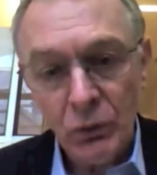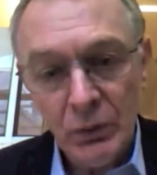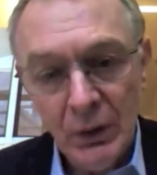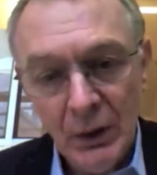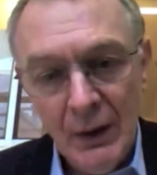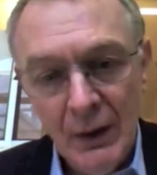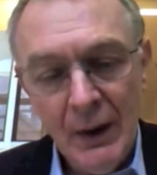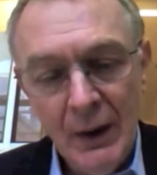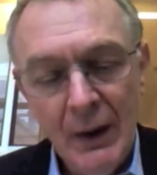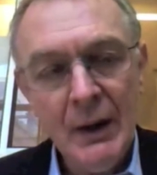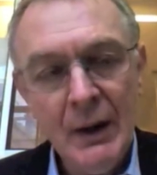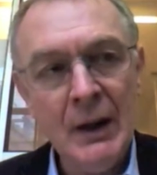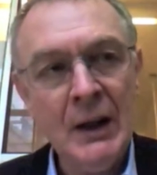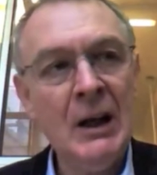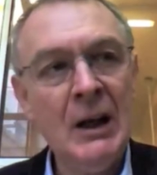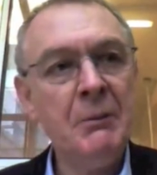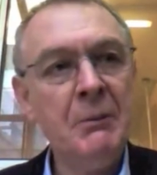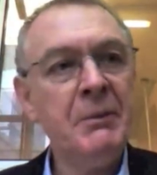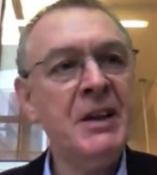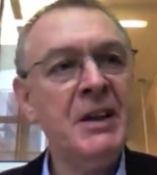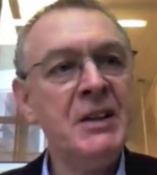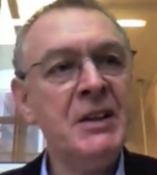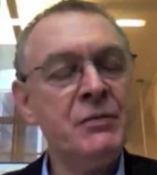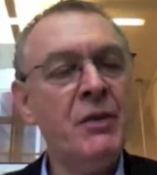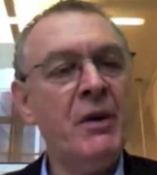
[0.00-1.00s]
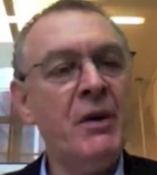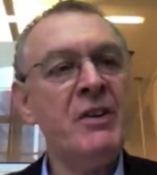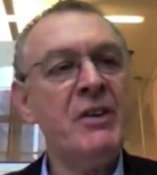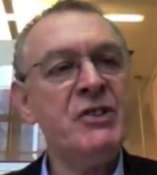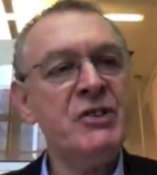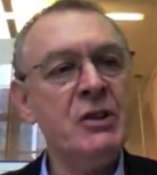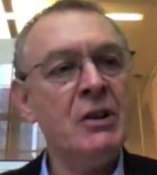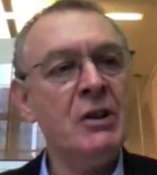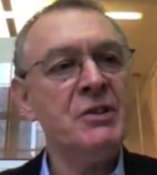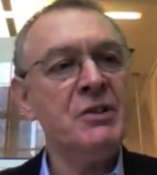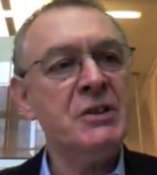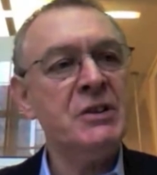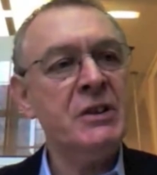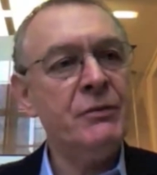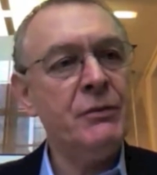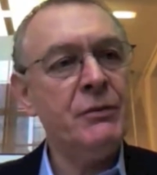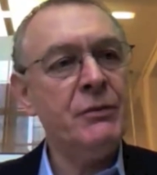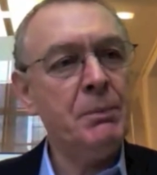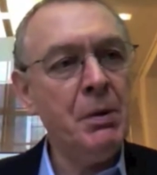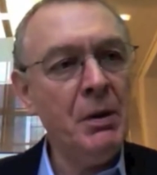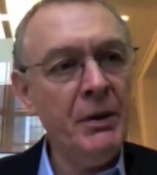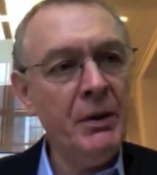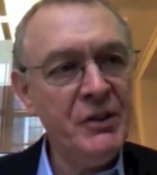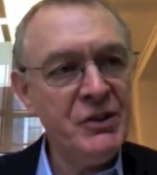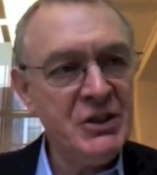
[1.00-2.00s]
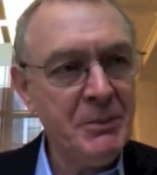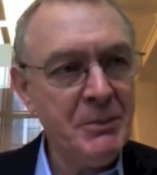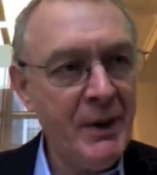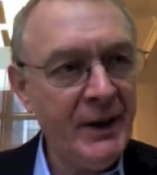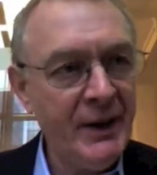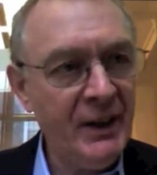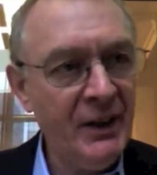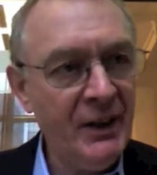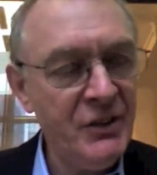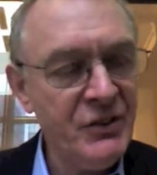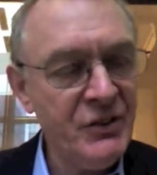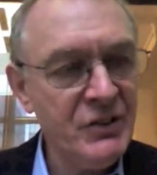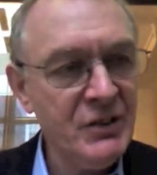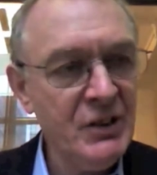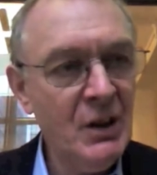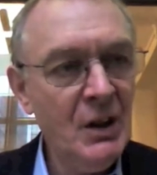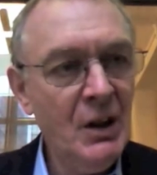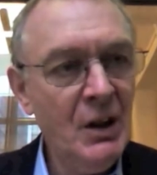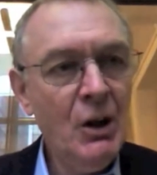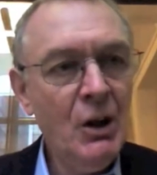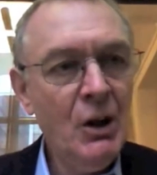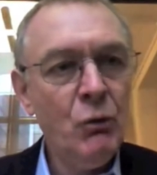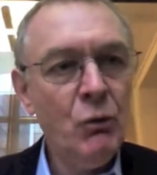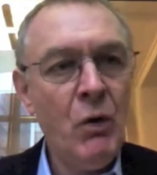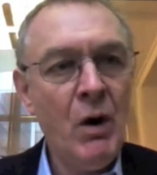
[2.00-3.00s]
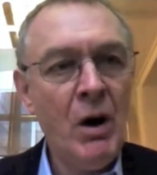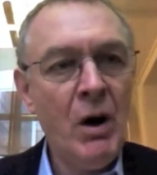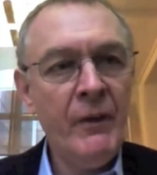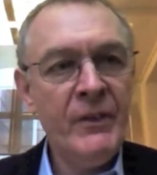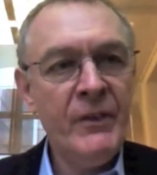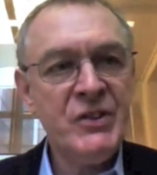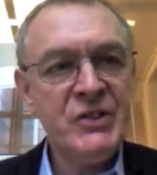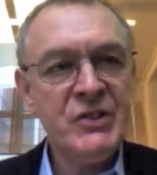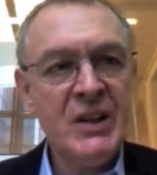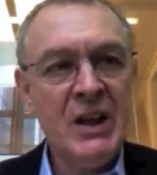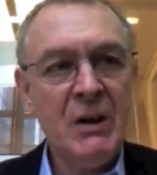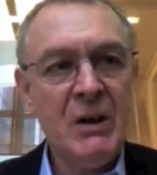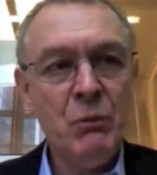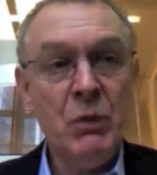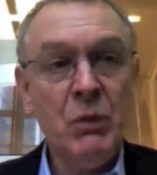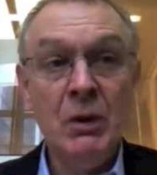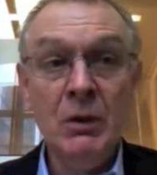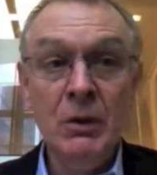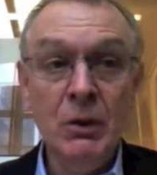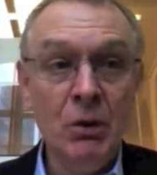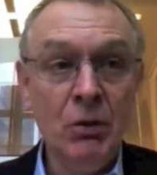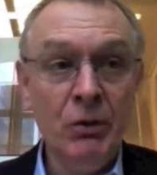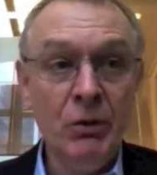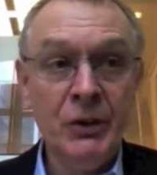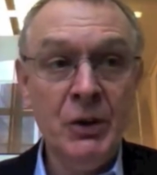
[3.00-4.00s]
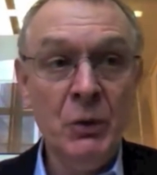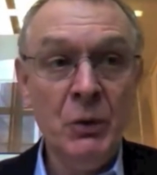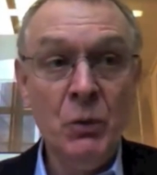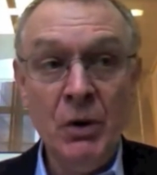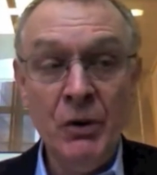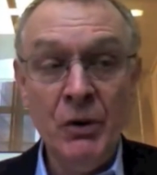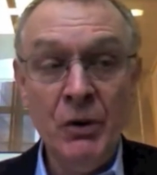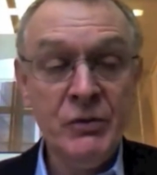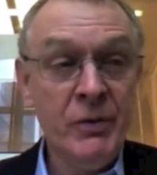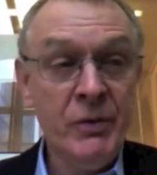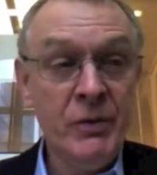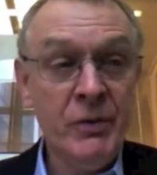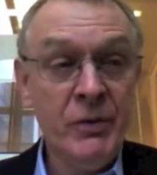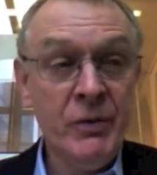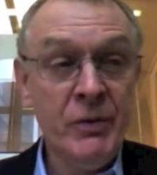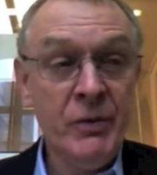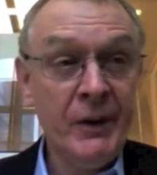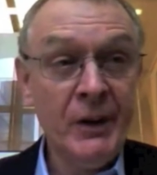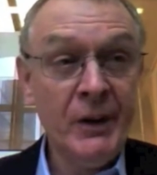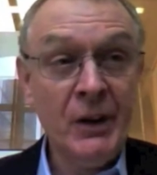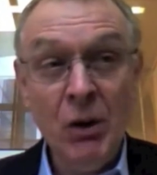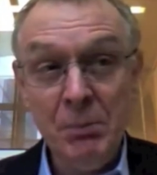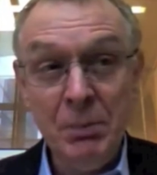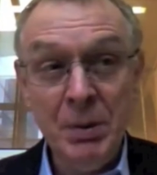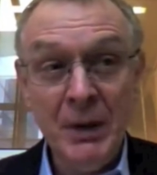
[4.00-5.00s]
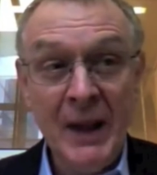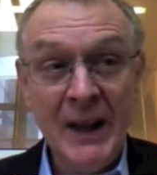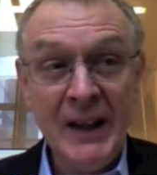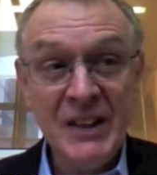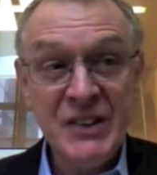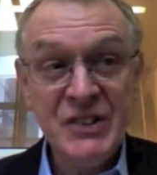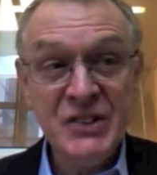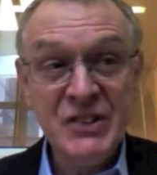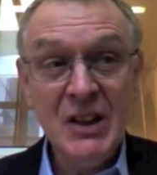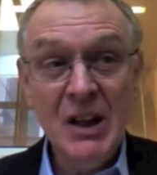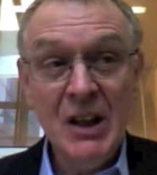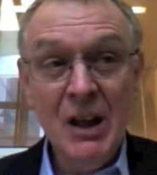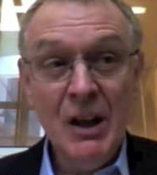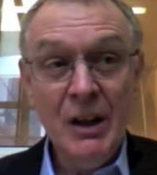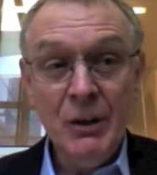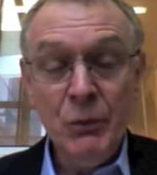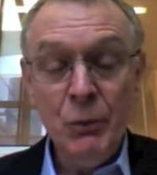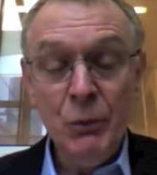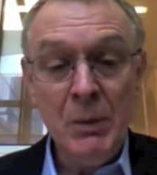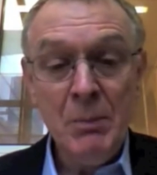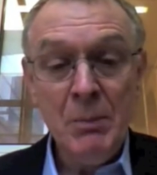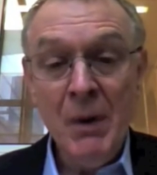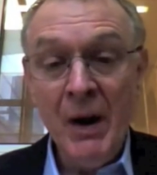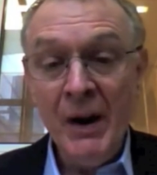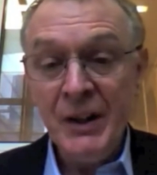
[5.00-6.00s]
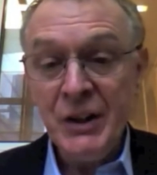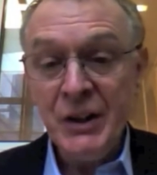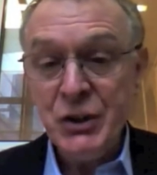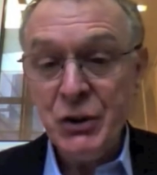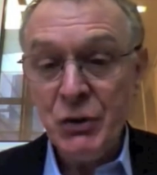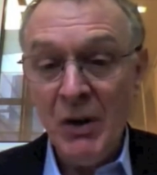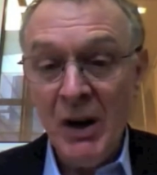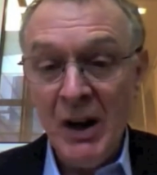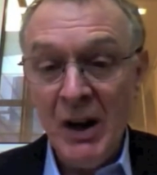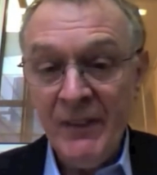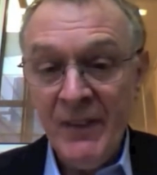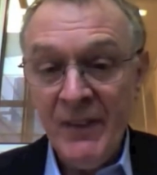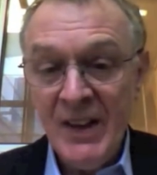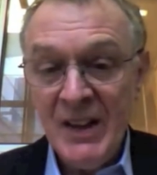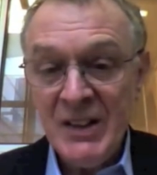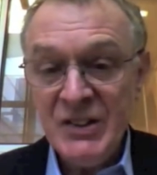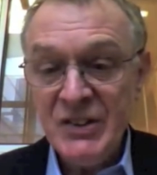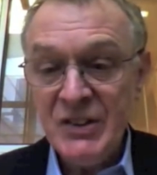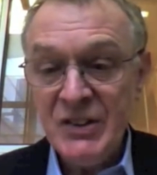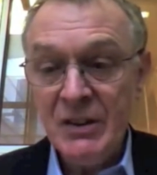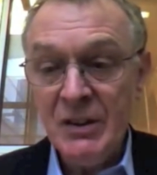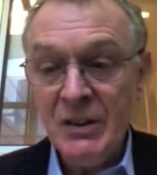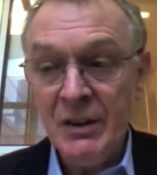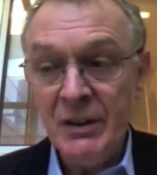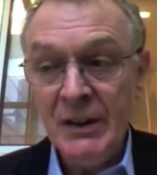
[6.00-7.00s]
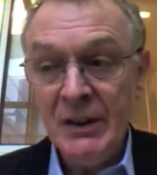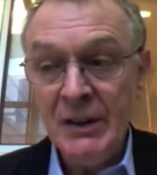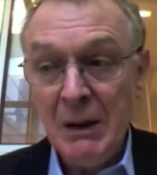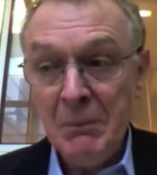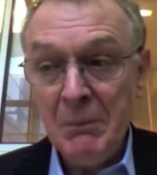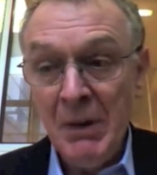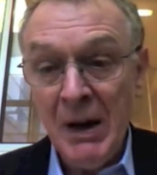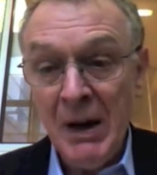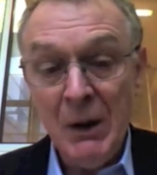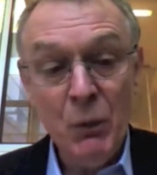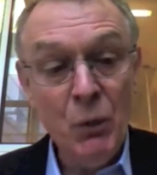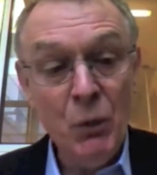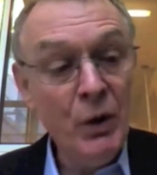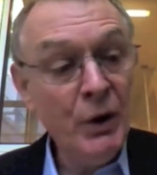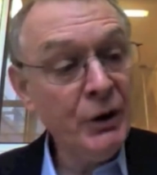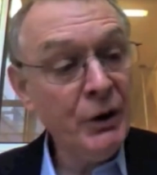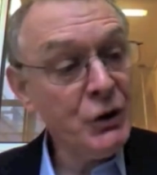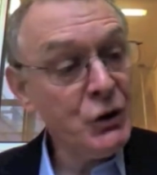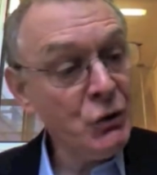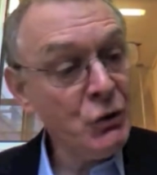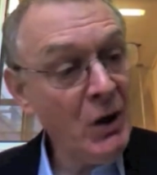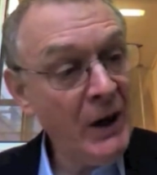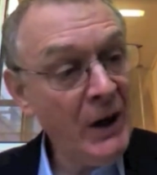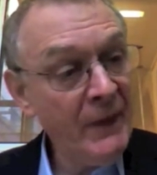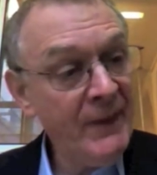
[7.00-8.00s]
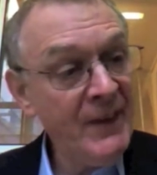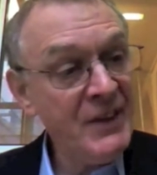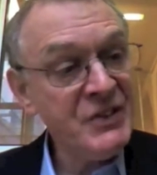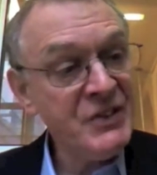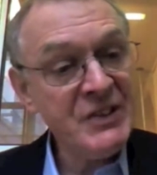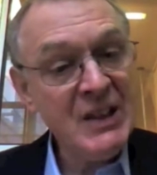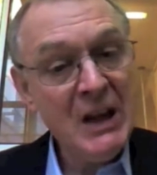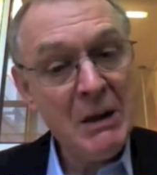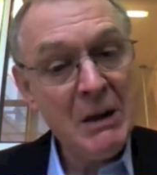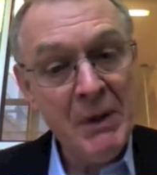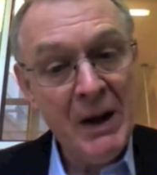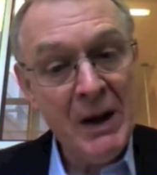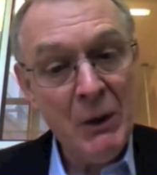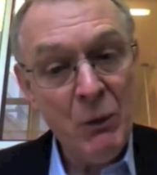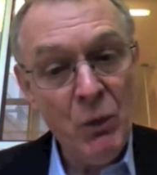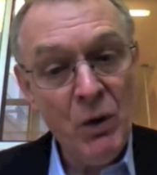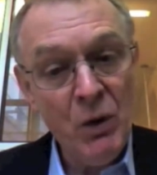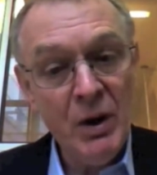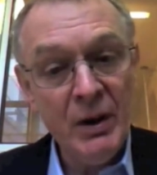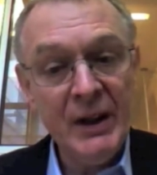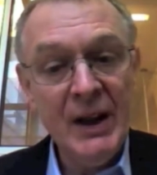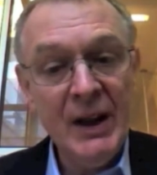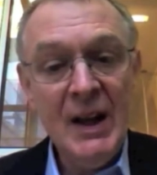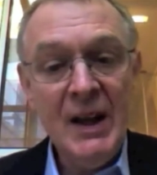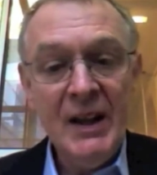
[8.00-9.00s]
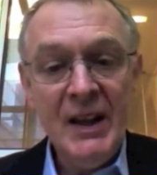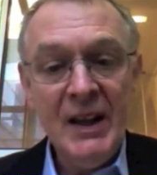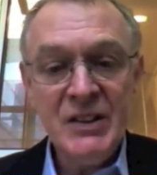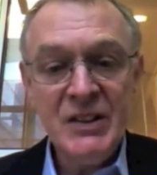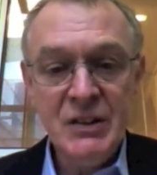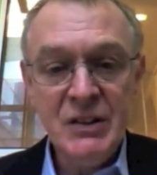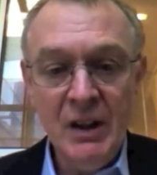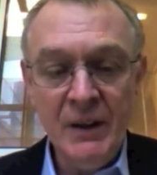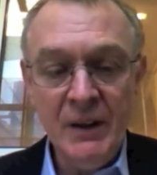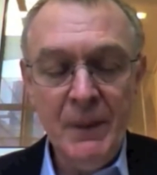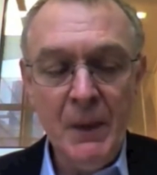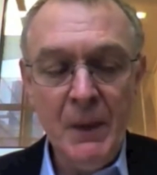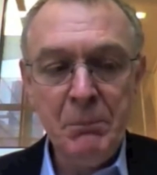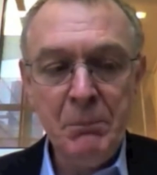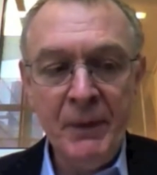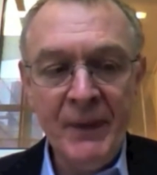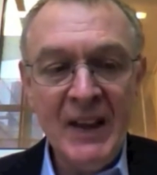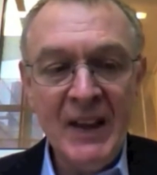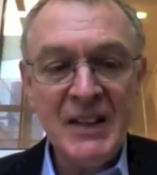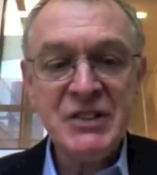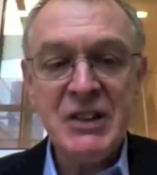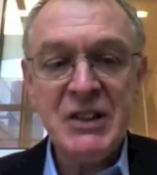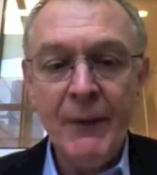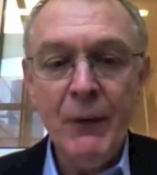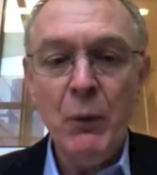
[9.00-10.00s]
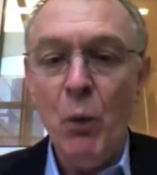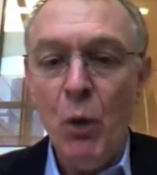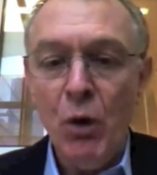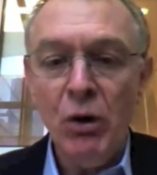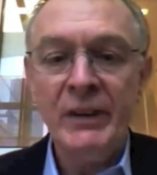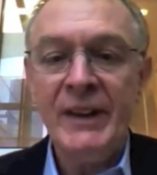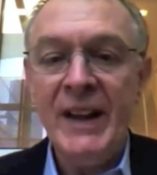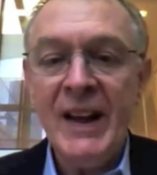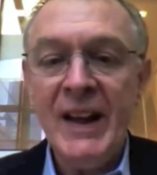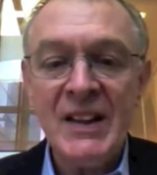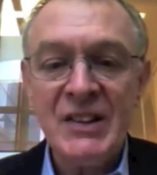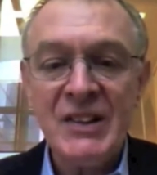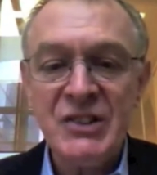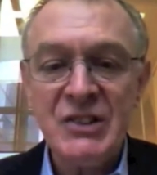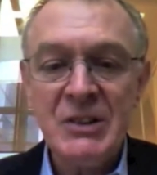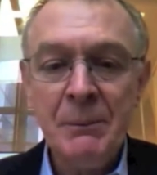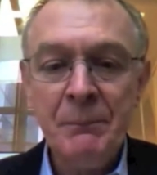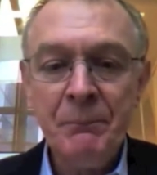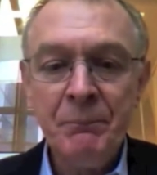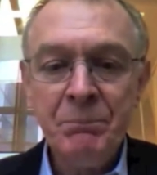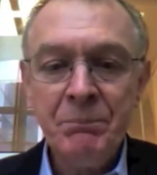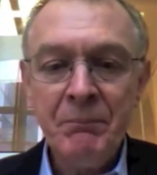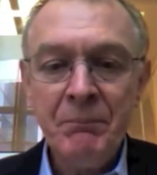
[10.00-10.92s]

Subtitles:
It's very seductive for policymakers. Rather than saying, well, look, the world's very complex, we might try this, and that might work, try this, that might work. It's not, but that's how the world is.